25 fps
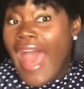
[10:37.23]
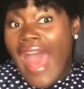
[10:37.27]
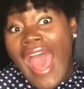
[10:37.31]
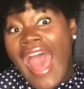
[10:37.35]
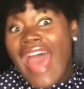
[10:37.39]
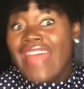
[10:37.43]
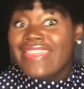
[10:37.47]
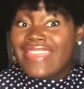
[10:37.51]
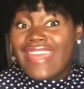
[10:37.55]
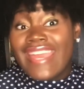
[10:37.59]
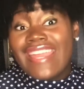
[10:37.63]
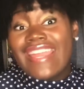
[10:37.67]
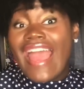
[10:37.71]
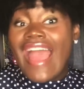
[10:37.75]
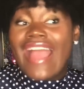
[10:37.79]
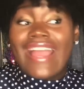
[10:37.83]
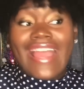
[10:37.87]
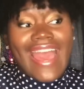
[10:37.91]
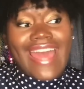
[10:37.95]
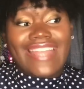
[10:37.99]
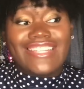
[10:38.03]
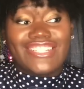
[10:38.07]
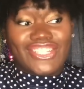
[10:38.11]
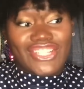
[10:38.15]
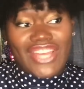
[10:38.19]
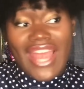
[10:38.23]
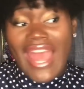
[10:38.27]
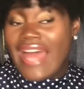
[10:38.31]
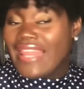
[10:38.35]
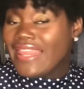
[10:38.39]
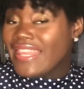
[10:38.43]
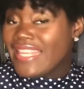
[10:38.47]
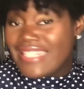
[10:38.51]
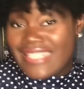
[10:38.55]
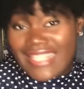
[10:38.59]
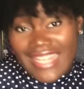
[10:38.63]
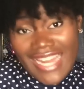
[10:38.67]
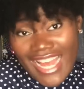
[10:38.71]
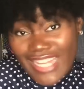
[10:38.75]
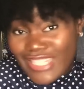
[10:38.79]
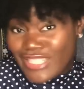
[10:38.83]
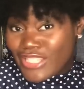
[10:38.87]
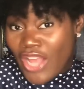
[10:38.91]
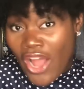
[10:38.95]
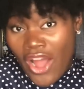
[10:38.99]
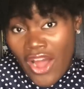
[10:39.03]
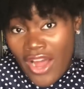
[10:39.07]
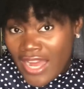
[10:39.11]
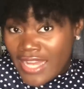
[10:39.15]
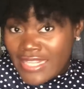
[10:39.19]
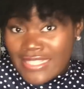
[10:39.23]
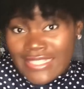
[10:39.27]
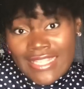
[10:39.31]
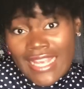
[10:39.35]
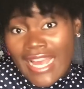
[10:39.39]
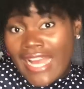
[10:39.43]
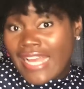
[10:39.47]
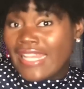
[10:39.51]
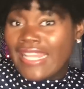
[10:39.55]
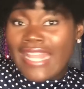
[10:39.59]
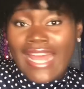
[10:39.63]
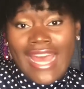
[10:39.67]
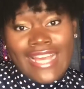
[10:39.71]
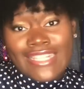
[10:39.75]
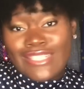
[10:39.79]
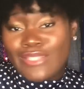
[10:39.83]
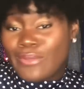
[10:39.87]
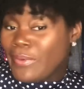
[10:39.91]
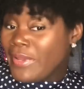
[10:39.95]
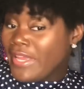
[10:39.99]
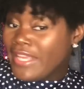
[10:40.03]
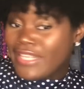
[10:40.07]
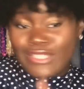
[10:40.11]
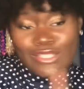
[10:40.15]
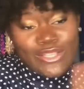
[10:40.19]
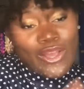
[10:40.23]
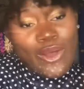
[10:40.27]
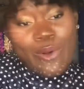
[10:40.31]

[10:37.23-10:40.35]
I think I got a shot. Listen, I saw Untucked last week.